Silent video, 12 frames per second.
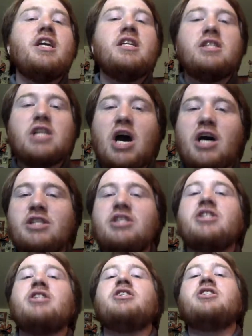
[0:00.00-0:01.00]

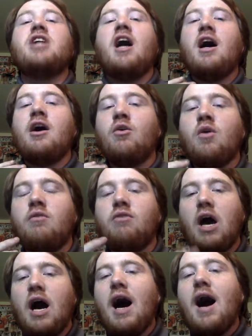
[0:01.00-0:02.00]
enticing style of
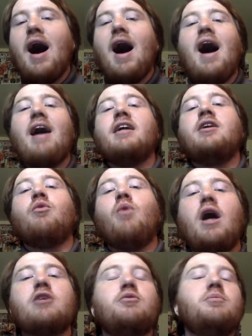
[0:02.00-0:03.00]
hockey to
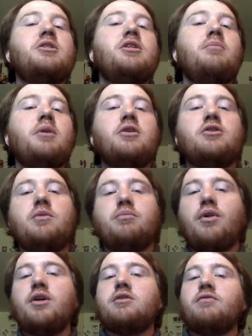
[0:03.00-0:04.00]
watch from his team because he
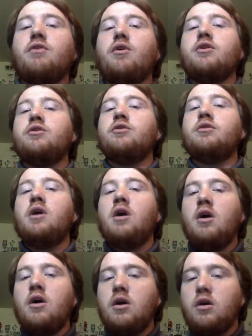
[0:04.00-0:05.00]
plays a very good
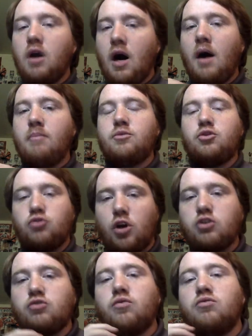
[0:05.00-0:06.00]
um,
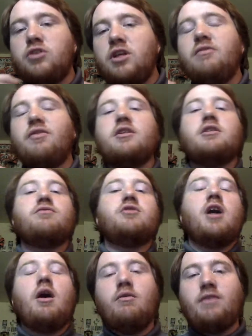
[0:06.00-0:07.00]
structural defensive
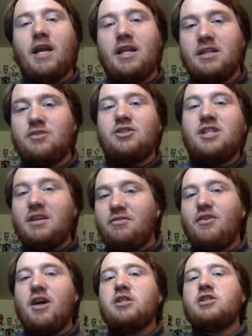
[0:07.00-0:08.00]
style of getting your
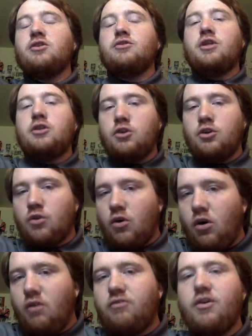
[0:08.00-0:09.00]
defense to lead to your
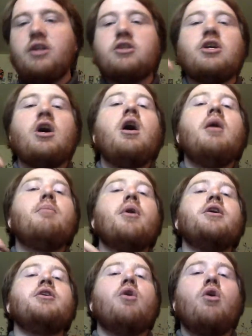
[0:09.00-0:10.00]
offense.
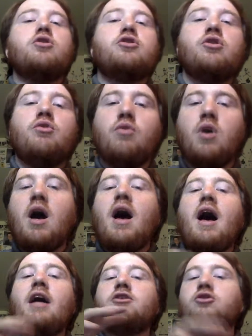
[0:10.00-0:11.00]
But he also
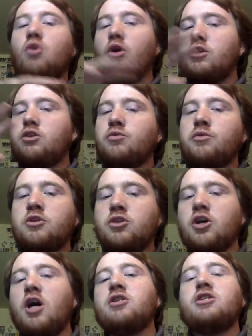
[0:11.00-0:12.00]
has started to
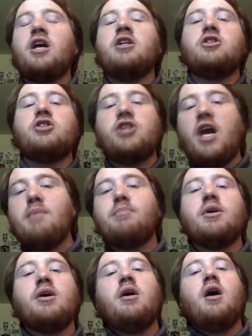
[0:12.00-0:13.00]
adjust and
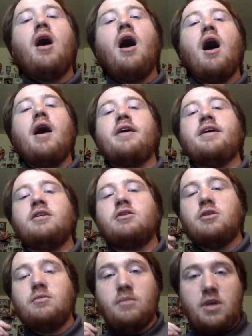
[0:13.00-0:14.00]
shape uh,
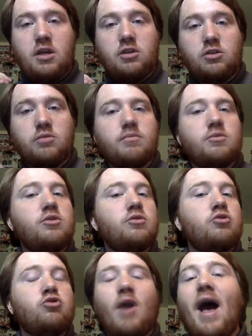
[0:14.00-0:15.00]
his his
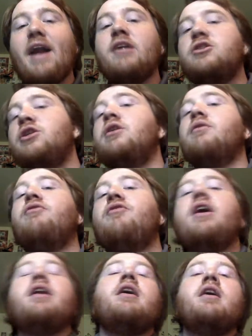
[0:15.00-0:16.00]
strategy to
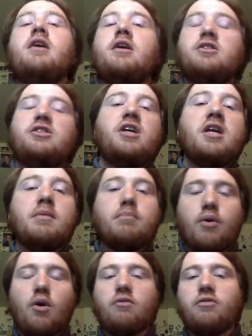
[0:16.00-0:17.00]
fit his team
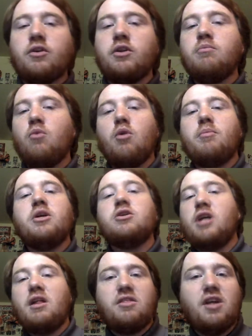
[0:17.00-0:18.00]
perfectly more
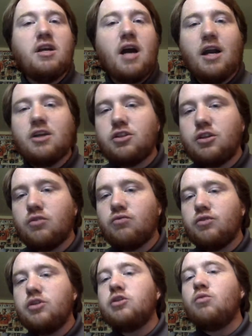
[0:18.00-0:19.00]
because I think honestly the
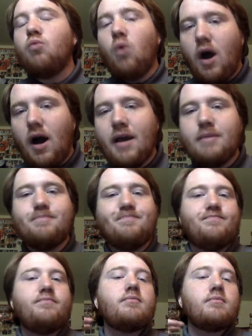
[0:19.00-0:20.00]
reason why
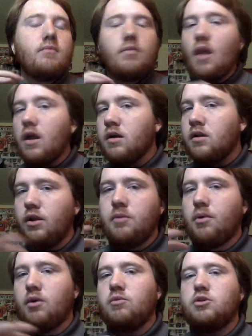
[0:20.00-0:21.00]

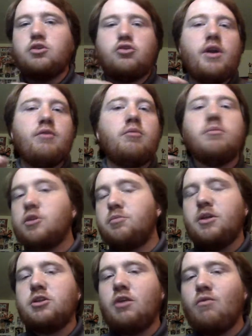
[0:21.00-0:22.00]
Klingberg wasn't trade rumors is
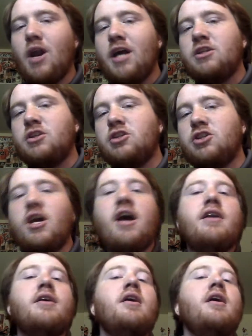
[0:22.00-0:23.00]
because of what I just
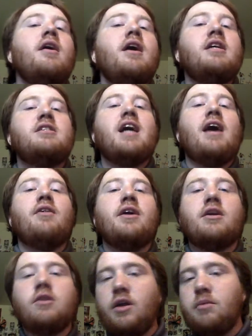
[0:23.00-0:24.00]
said. It's not
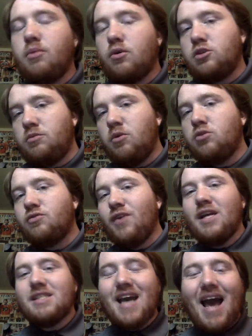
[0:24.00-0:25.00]
like Klingberg's the most
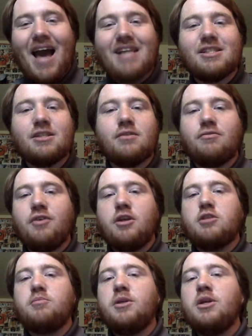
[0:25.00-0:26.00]
fantastic
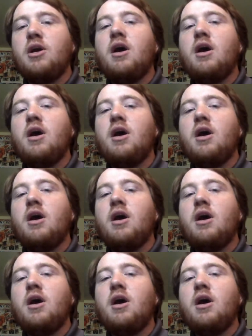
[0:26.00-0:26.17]
defenseman